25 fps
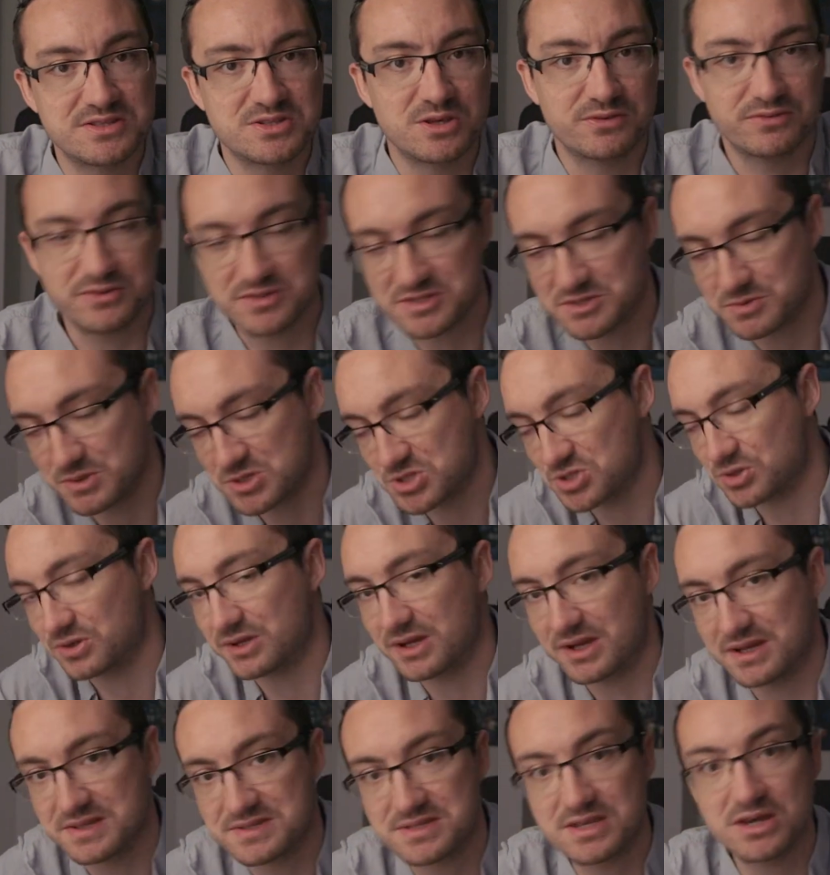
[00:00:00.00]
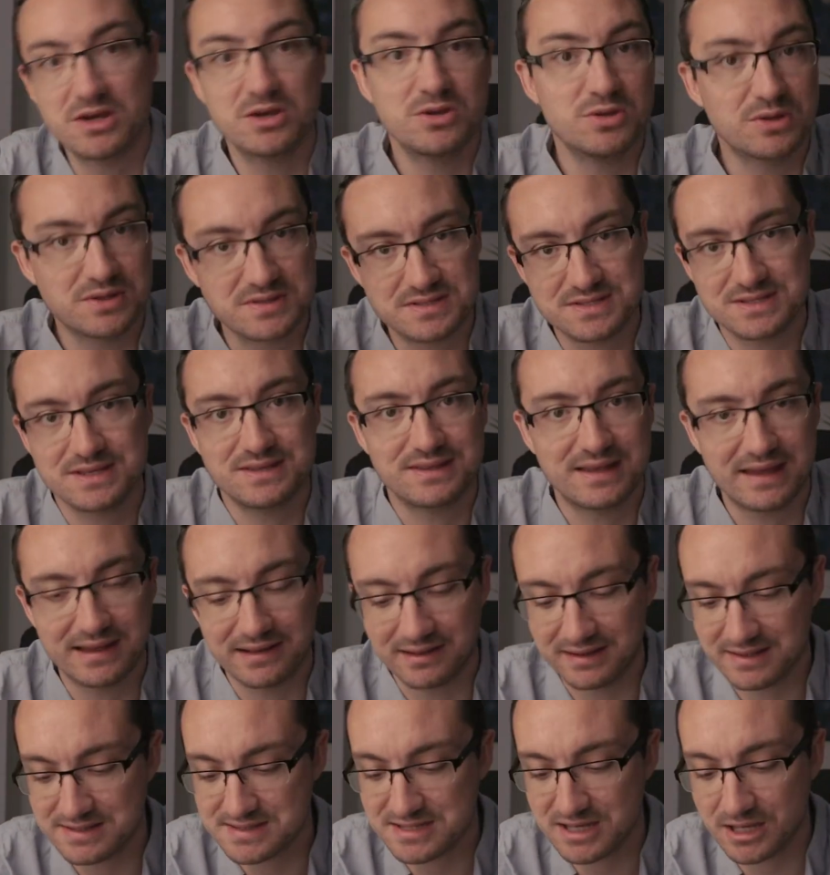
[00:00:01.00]
so if you switch on ISO you can see
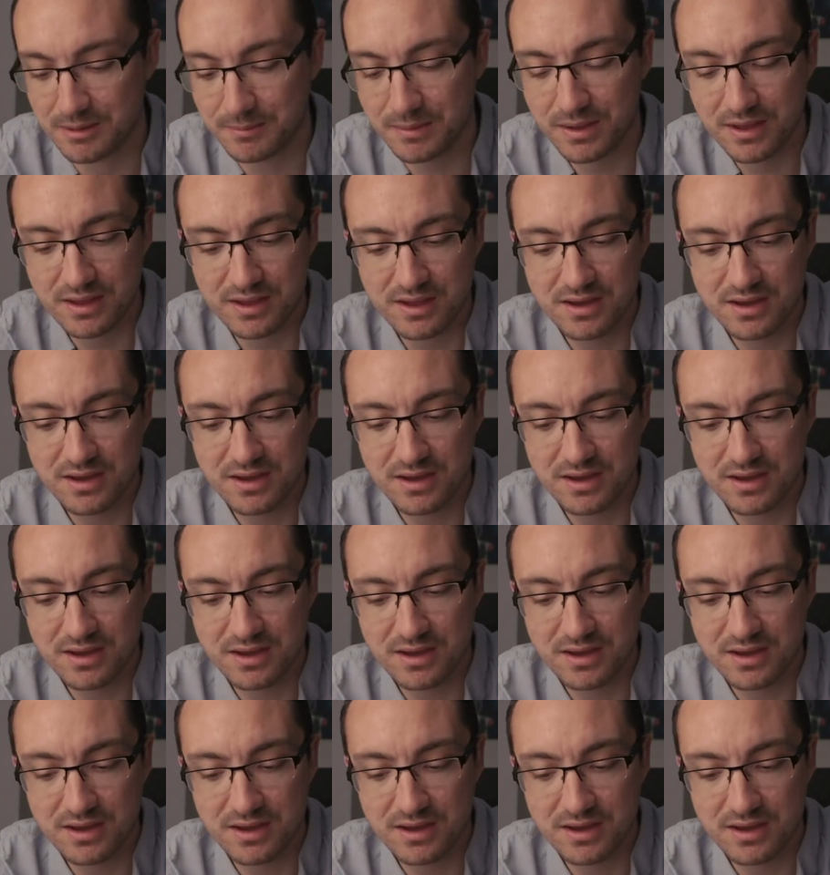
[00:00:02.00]
that lit up.